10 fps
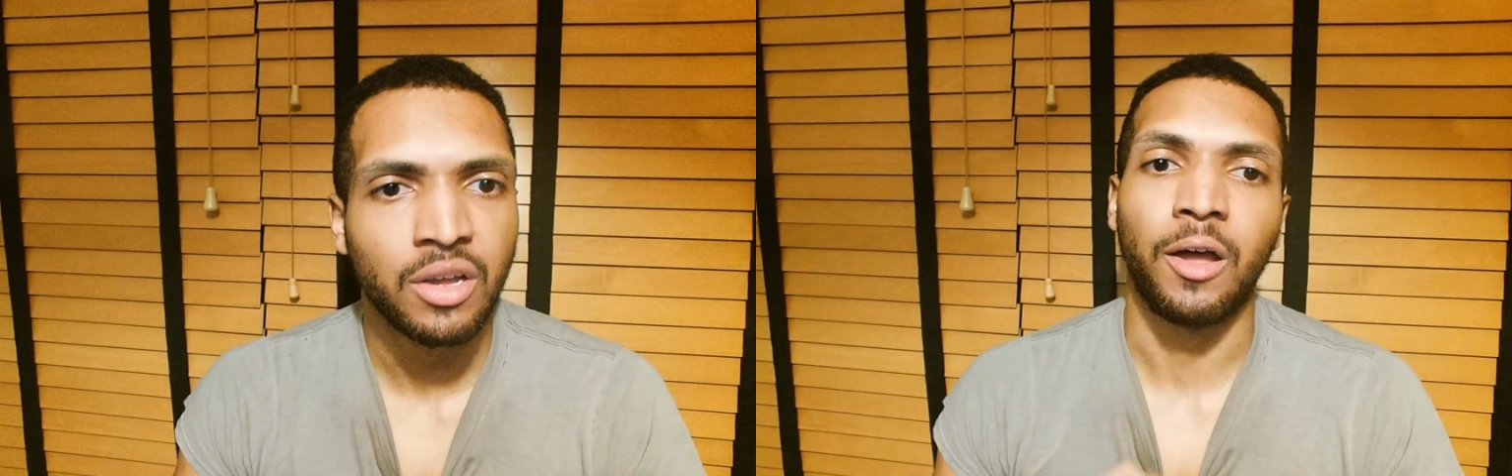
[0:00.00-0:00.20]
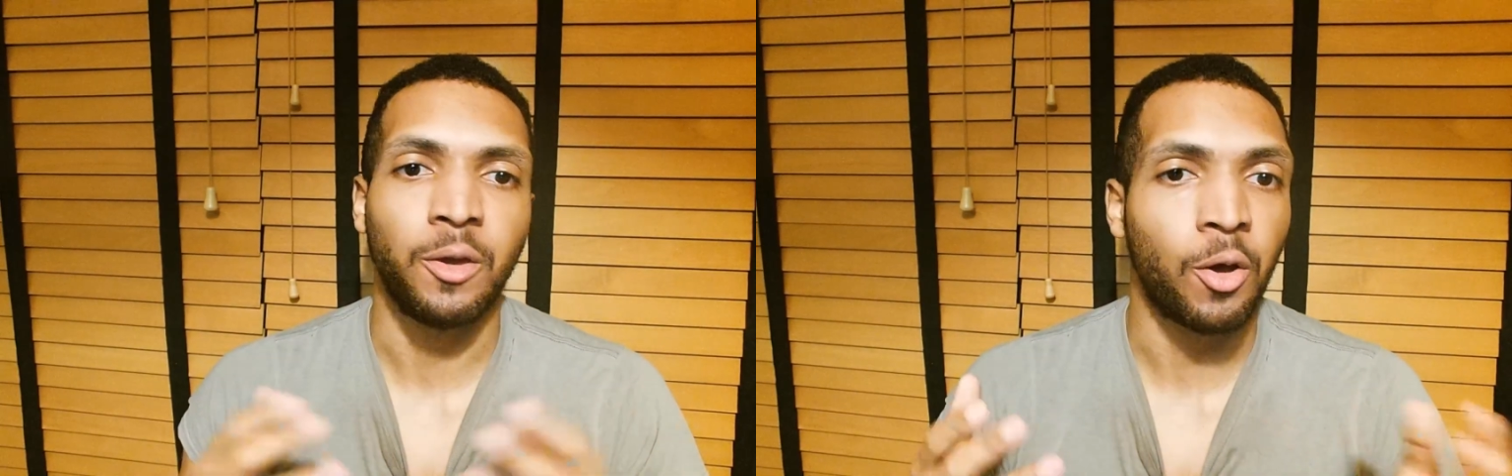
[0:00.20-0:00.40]

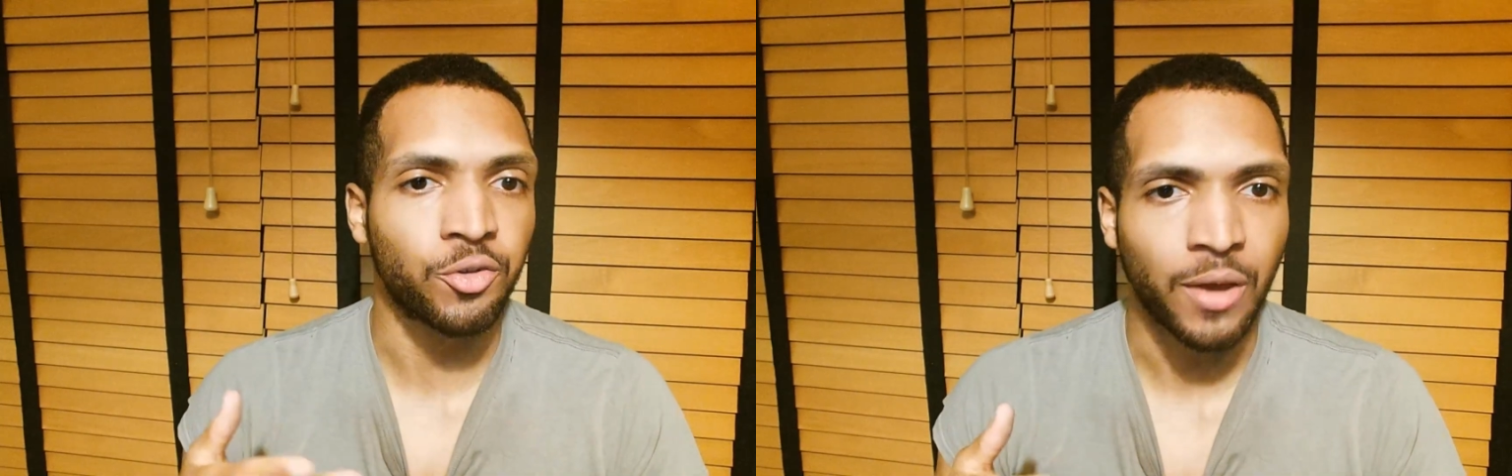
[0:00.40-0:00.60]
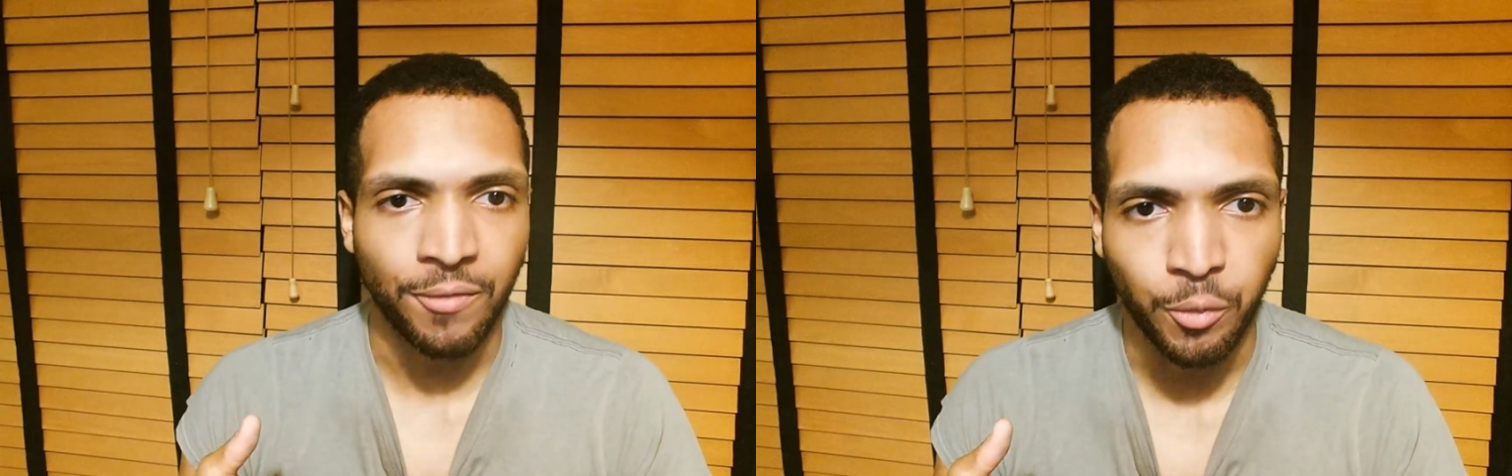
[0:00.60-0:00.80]
You
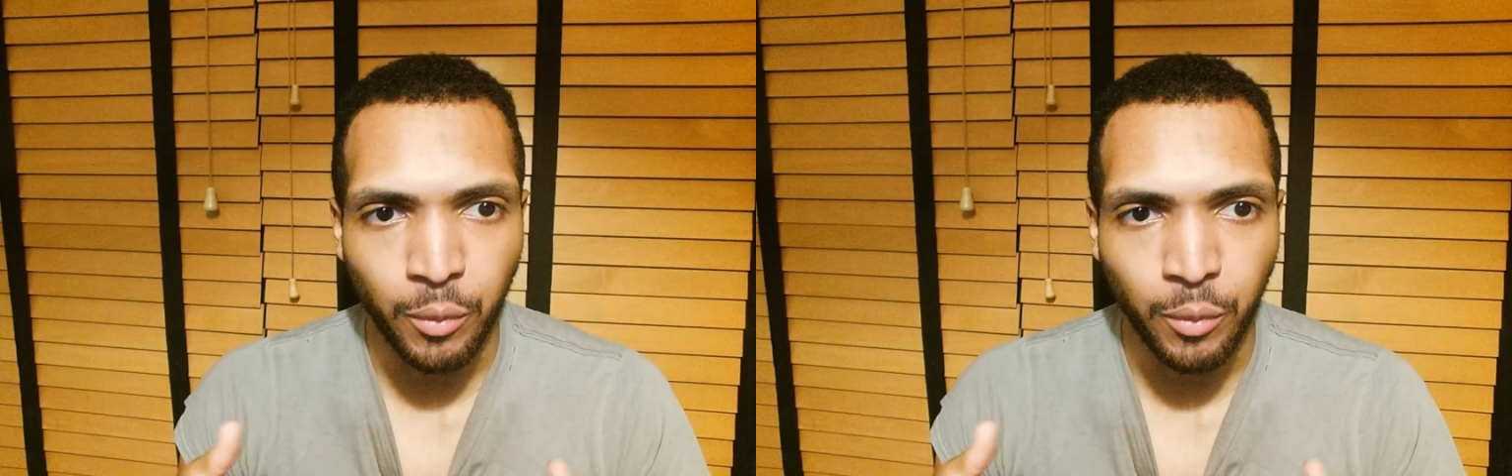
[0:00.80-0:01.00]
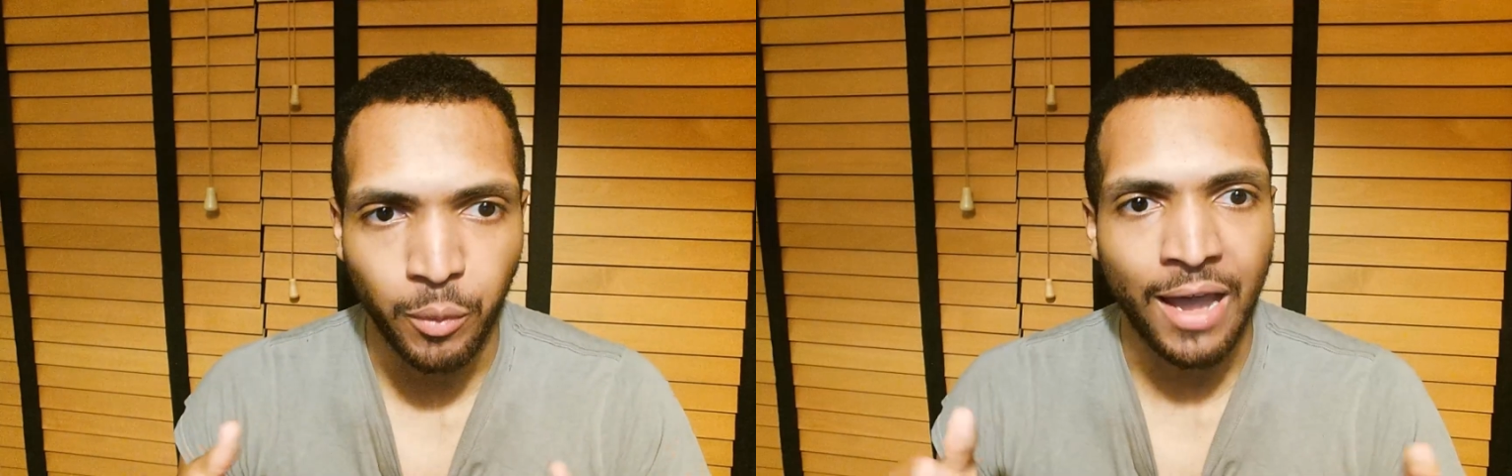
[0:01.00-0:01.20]
also have your
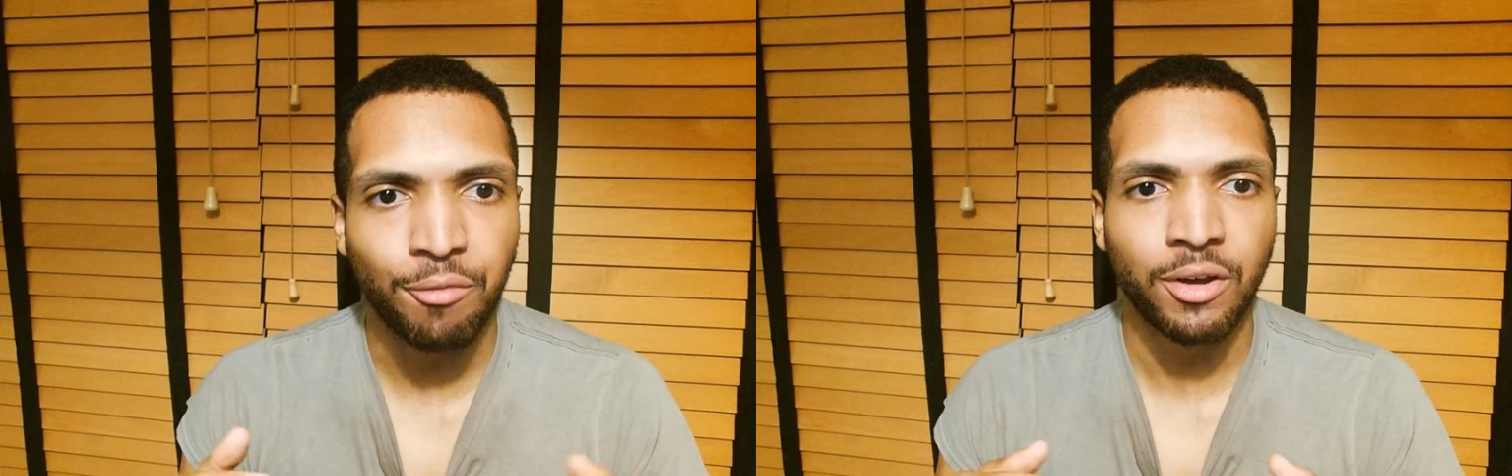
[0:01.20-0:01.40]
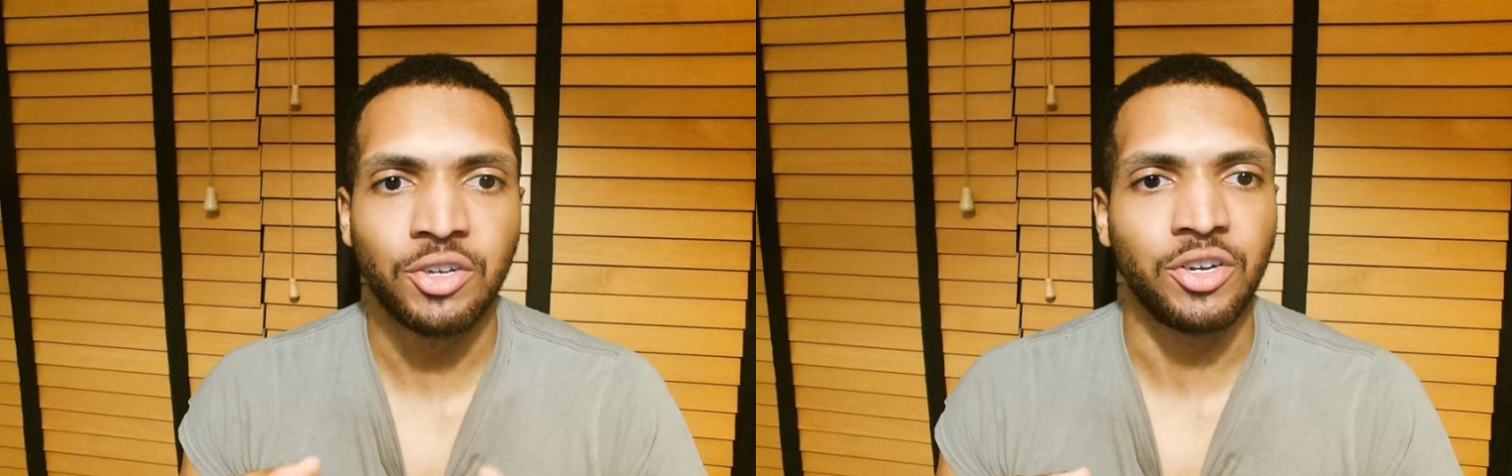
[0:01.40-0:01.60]
weekend
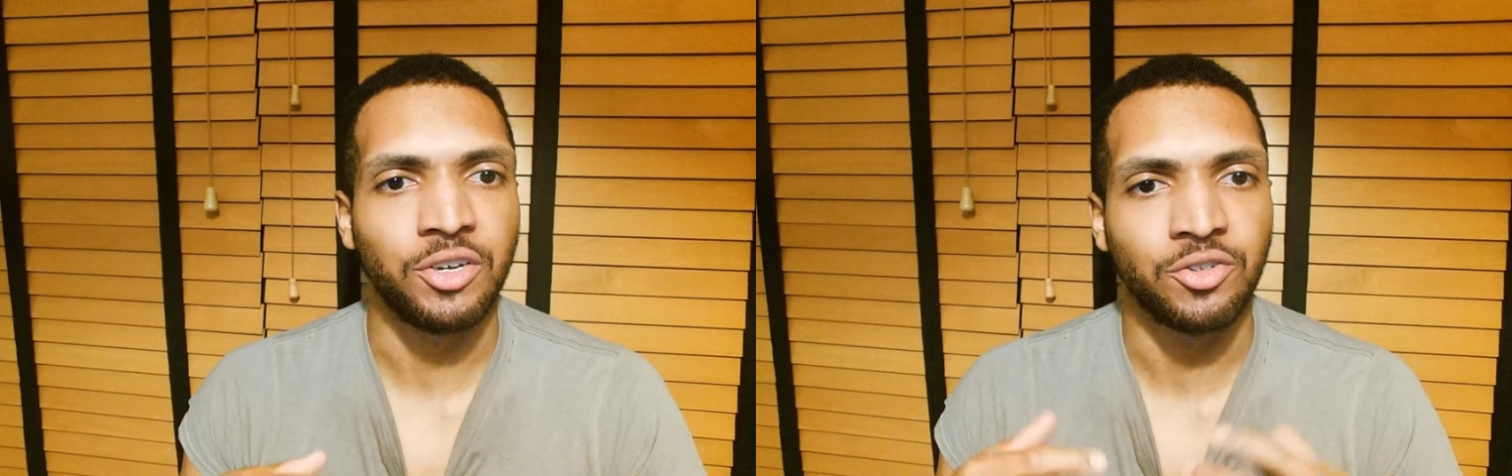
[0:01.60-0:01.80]
average and